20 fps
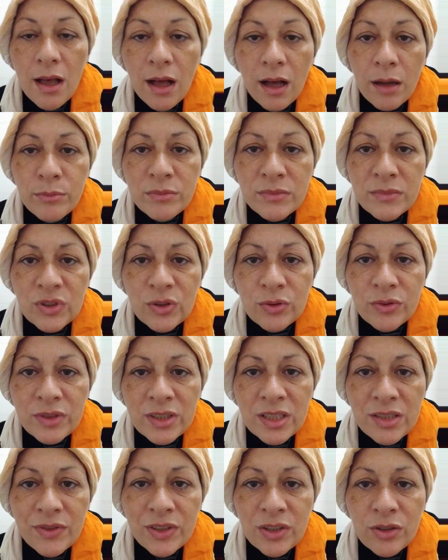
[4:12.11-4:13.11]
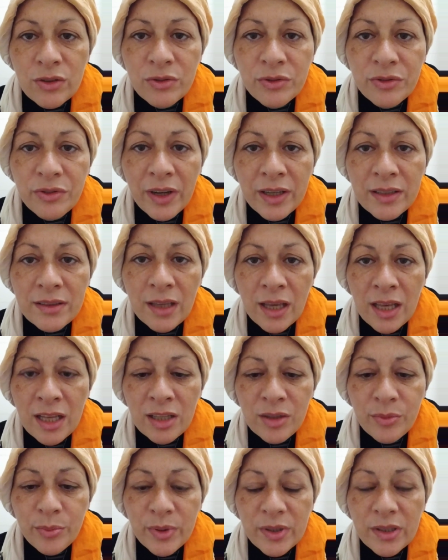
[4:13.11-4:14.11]
I'm doing this video to find
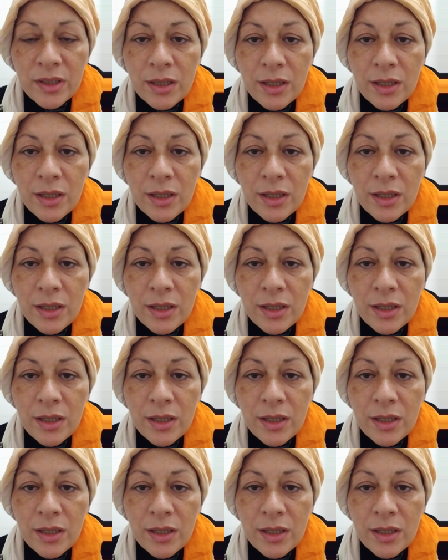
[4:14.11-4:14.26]
help.